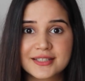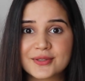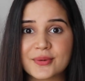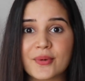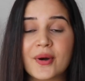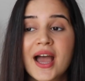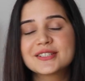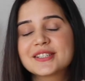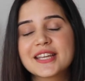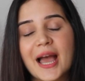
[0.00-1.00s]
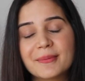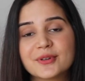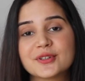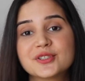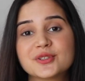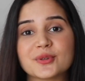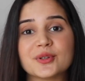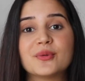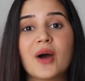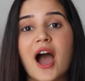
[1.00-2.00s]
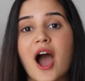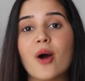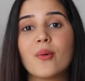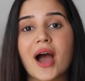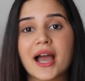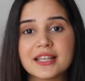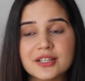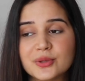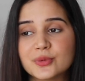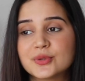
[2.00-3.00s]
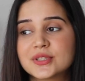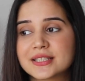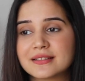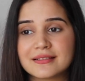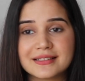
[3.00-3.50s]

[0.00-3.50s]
So today I'm gonna show you how I use